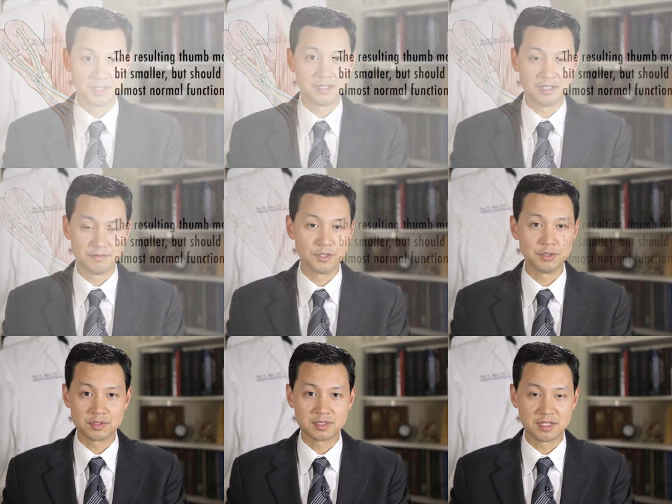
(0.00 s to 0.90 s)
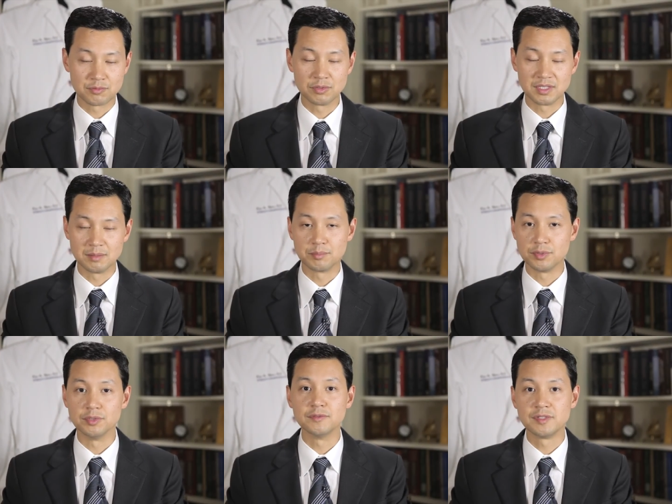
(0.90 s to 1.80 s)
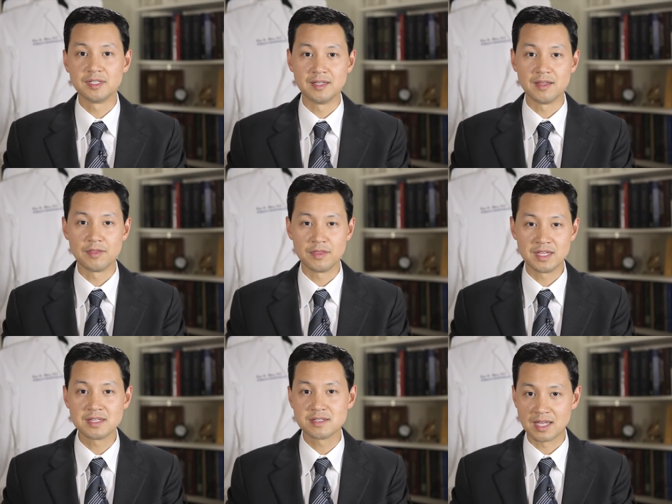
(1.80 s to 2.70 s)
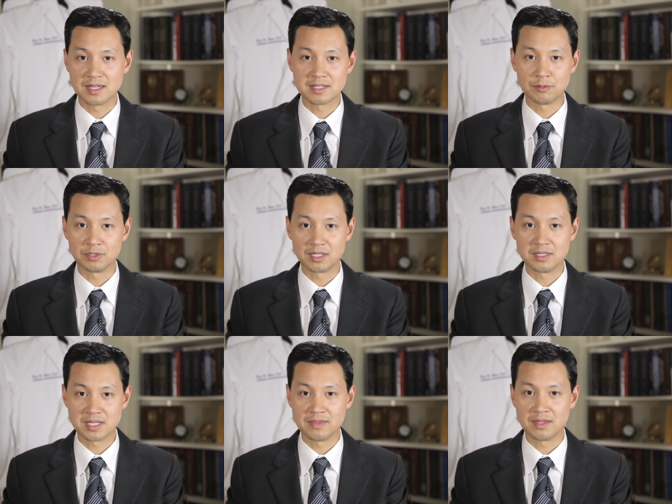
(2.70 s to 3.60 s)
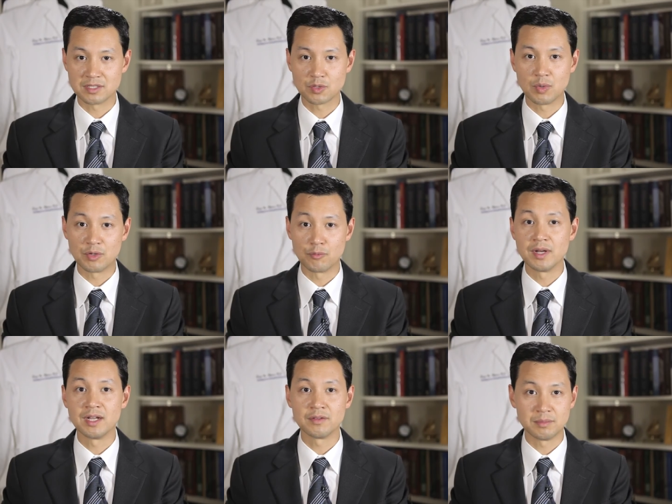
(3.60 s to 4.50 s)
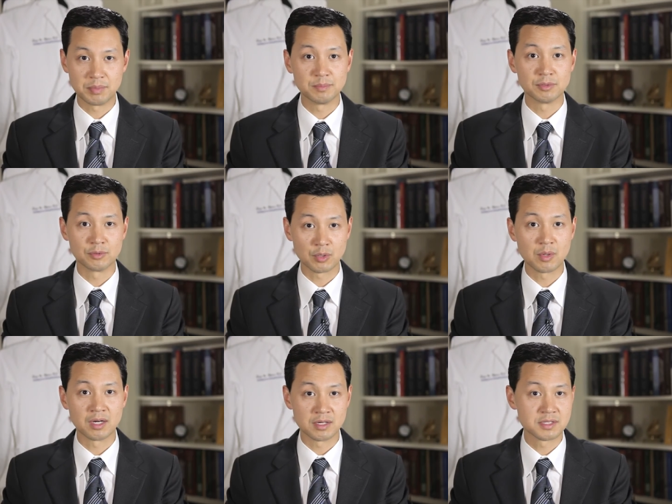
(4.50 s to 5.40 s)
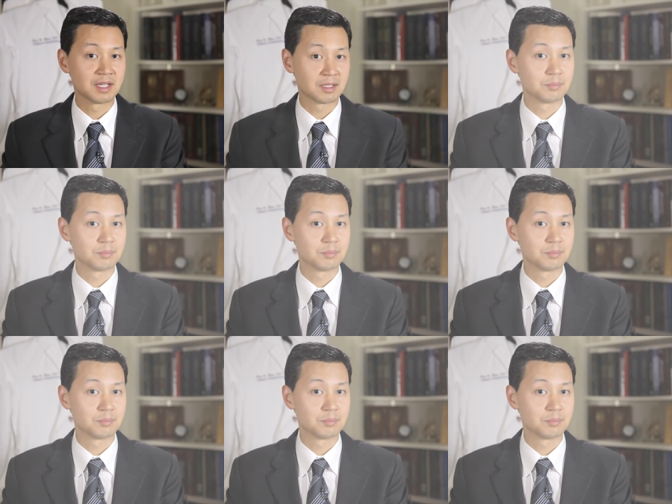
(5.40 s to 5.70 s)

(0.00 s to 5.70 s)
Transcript: of use is really improved. And these days, I would contend that it's quite rare that people require a second